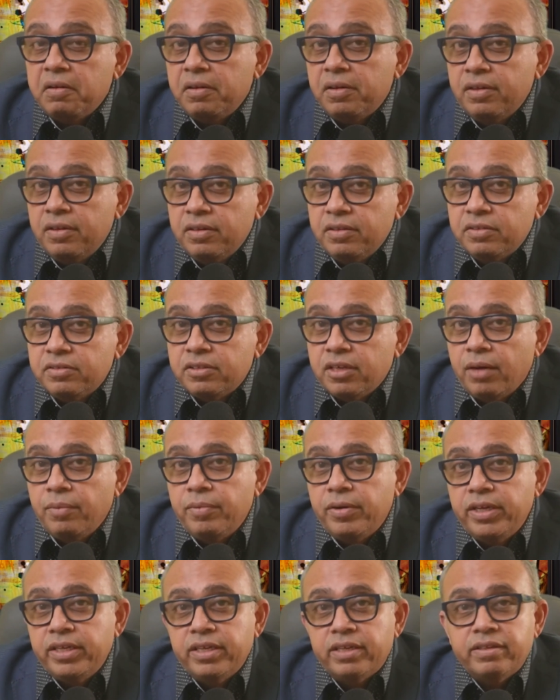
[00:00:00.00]
some
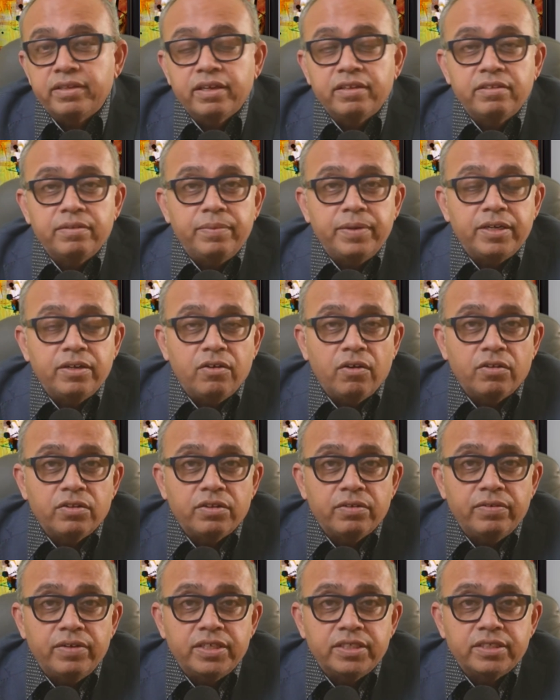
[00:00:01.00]
regions exhibit
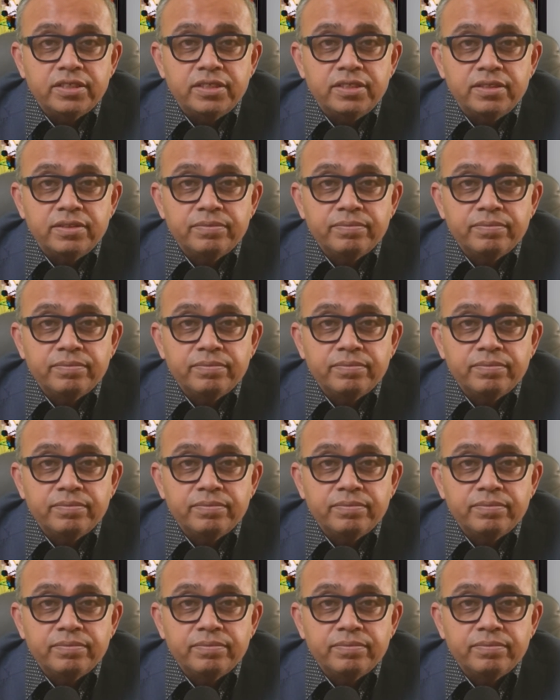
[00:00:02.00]
conservation.